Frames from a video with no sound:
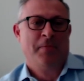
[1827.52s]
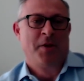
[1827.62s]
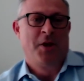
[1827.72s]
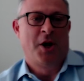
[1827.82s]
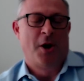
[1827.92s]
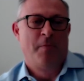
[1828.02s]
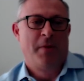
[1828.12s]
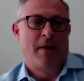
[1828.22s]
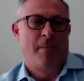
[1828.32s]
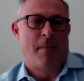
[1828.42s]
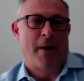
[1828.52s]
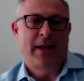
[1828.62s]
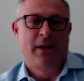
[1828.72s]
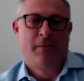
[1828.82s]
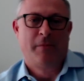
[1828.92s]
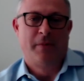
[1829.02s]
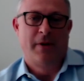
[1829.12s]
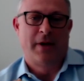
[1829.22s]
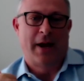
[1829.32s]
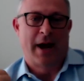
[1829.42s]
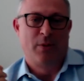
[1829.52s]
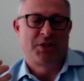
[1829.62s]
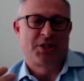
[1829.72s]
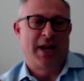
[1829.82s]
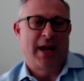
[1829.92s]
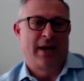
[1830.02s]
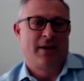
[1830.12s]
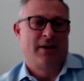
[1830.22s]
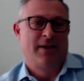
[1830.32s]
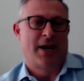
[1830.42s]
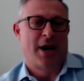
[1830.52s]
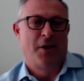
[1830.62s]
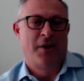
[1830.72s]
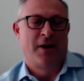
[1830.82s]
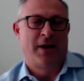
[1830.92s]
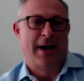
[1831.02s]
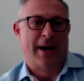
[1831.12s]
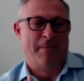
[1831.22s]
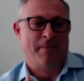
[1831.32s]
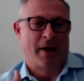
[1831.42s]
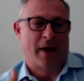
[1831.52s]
you know, Michael and I were sitting down um,